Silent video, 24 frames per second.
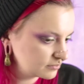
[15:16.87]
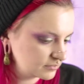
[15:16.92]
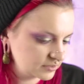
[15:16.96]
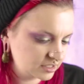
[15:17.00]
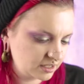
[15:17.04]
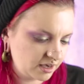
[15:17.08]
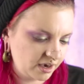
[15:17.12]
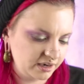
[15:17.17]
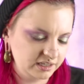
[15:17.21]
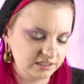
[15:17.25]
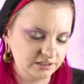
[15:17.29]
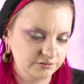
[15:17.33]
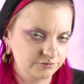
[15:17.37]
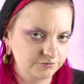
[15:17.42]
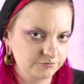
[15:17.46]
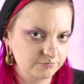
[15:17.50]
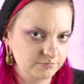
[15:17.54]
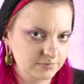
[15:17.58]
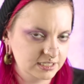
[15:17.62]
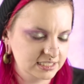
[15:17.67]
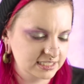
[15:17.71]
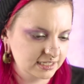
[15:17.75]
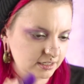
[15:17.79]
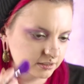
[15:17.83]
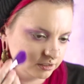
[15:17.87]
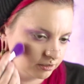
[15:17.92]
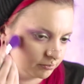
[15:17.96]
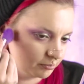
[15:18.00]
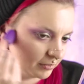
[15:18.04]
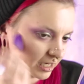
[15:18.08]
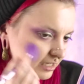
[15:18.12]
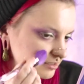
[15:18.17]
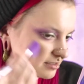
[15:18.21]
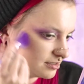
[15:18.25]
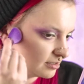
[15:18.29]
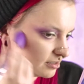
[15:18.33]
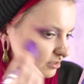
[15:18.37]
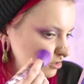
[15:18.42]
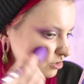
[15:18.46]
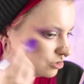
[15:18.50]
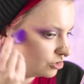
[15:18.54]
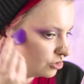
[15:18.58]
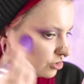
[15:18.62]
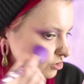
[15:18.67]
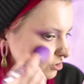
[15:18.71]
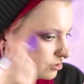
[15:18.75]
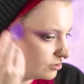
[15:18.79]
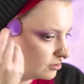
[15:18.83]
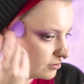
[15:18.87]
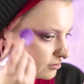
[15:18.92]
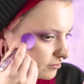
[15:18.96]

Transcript: kind of send a message.